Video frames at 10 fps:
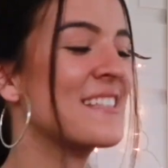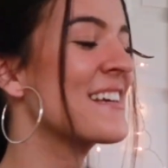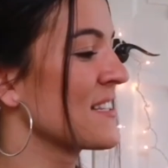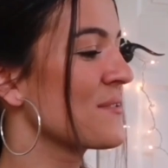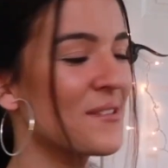
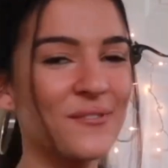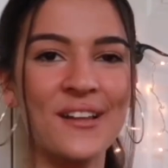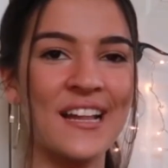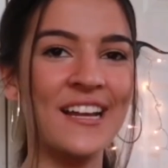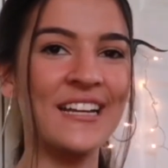So this is a
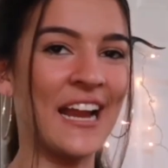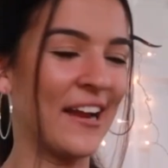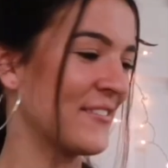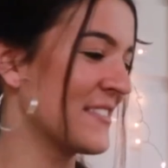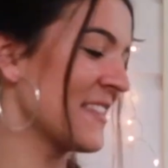really good
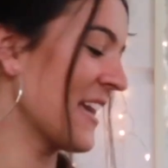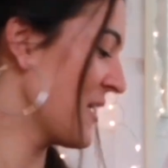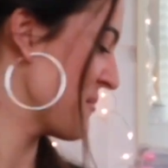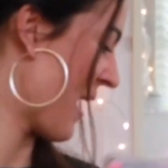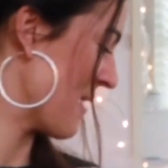gift. Thank
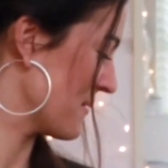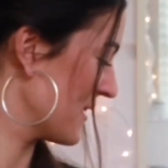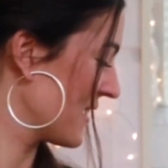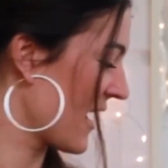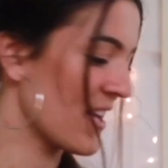you,
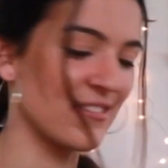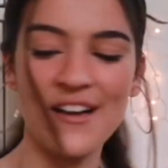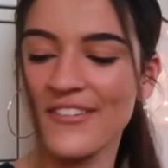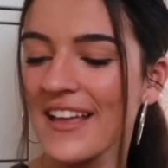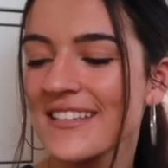Piper. I
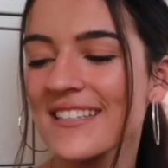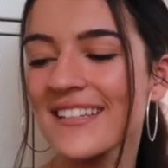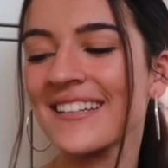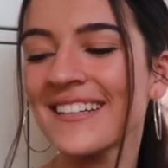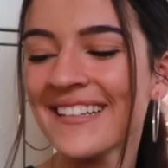love it.
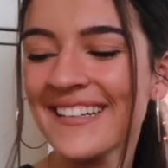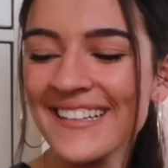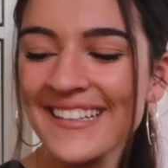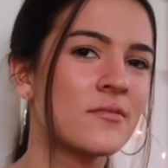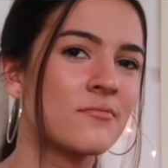
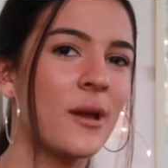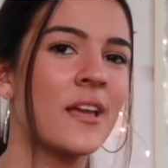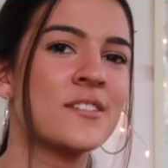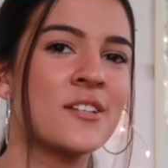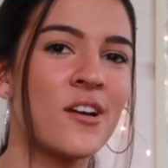
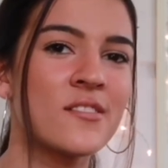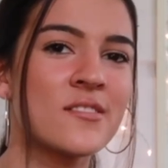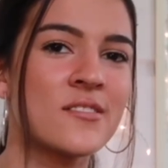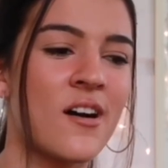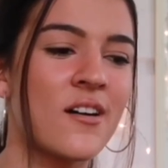Wait, do y'all's
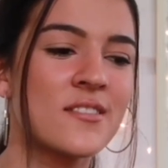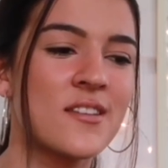dogs